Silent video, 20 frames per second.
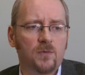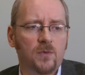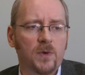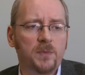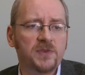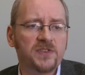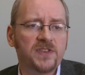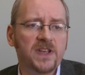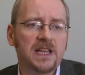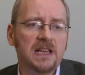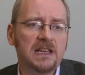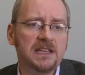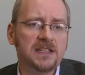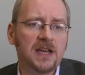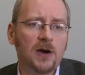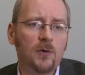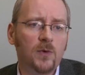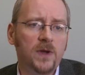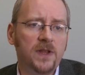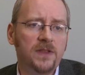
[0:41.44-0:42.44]
We particularly
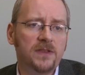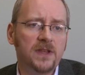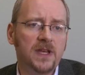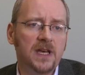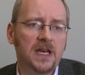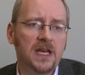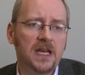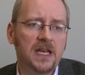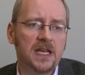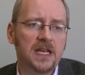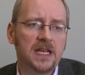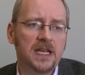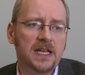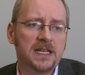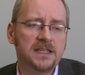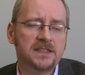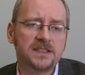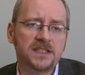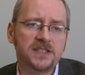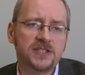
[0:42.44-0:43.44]
dealt with
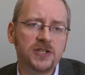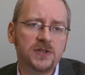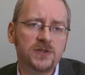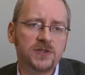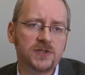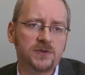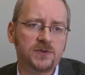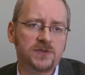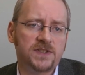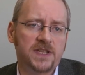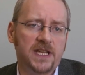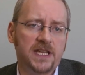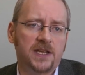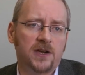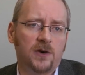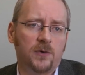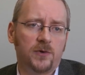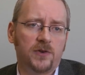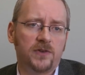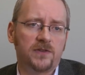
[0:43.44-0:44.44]
institutional
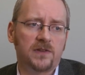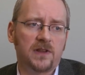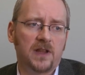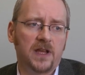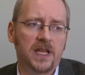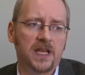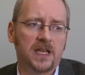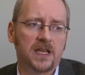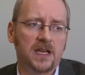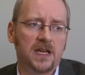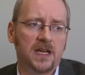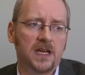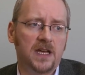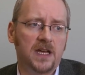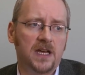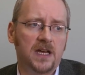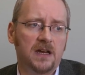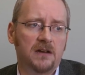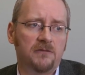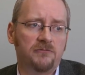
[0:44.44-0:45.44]
stakeholders like
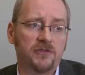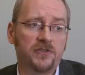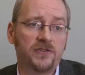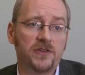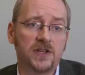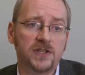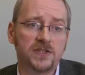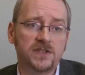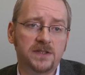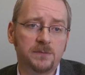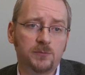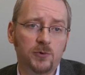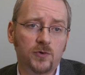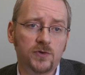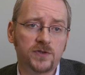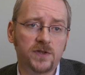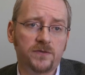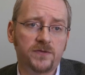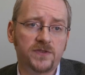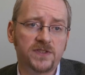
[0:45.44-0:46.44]
research
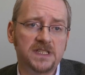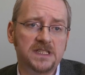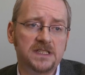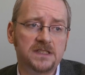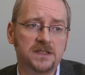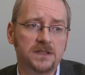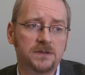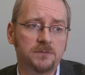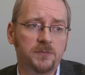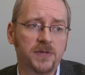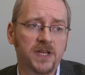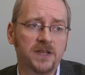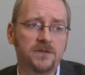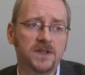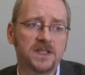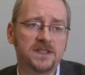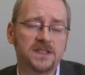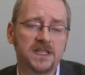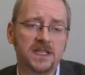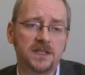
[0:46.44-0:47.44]
support offices and
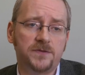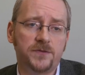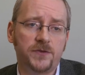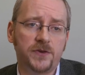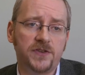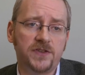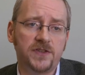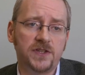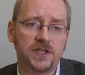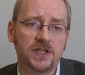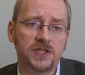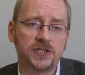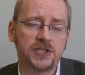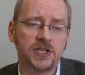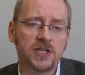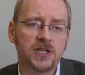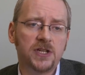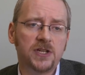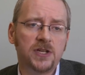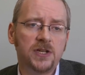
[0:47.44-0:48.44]
PVCs for research,
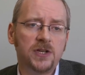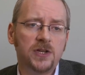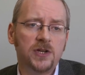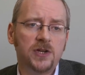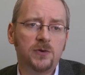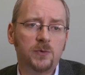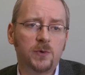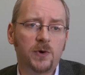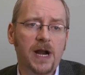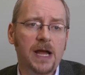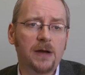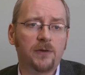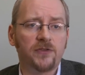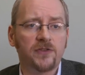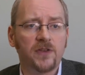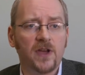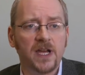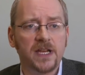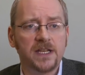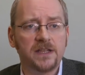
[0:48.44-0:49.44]
who are
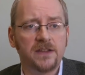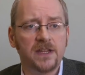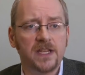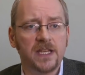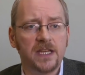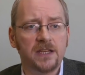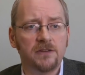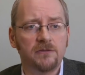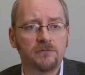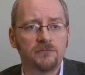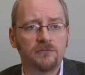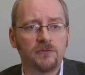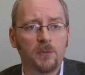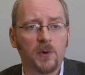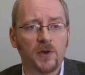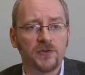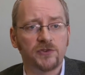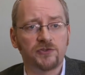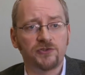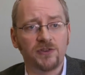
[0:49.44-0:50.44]
outside the
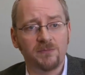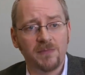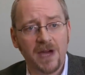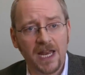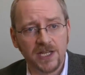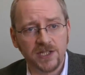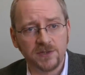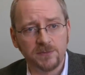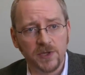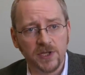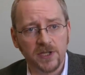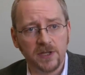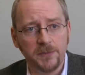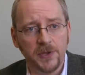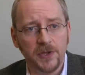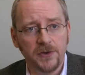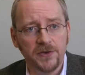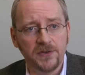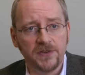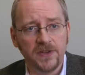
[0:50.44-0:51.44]
repository management
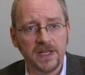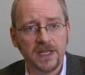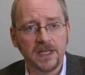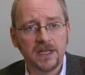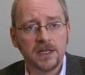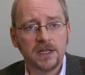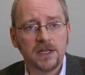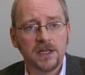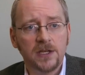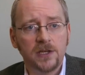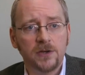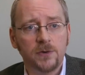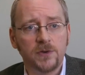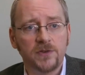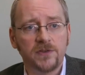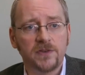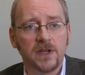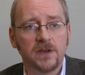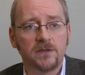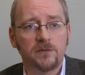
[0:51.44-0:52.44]
community, who are
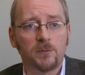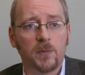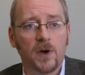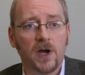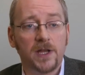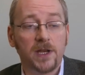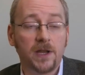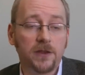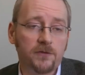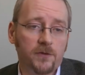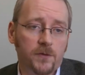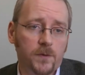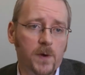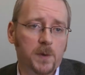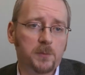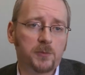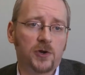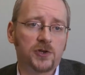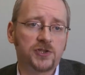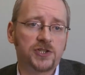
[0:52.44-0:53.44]
served by another of
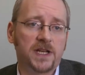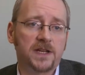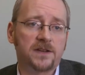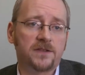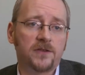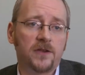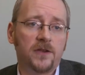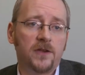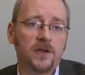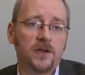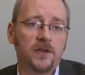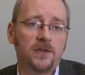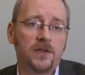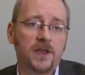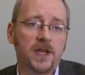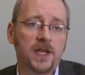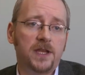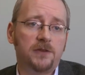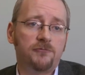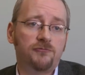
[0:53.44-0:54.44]
our projects,
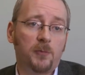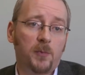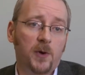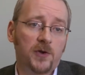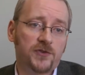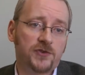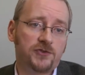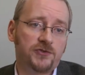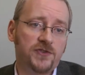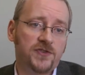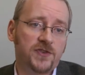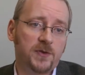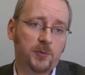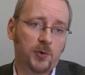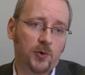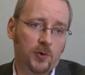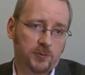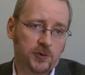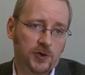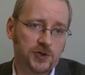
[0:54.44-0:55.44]
the Repository
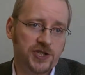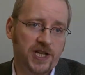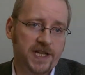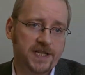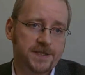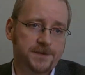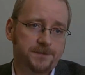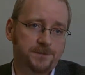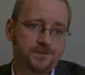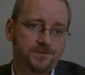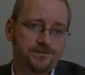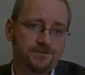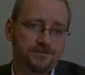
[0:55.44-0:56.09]
Support Project.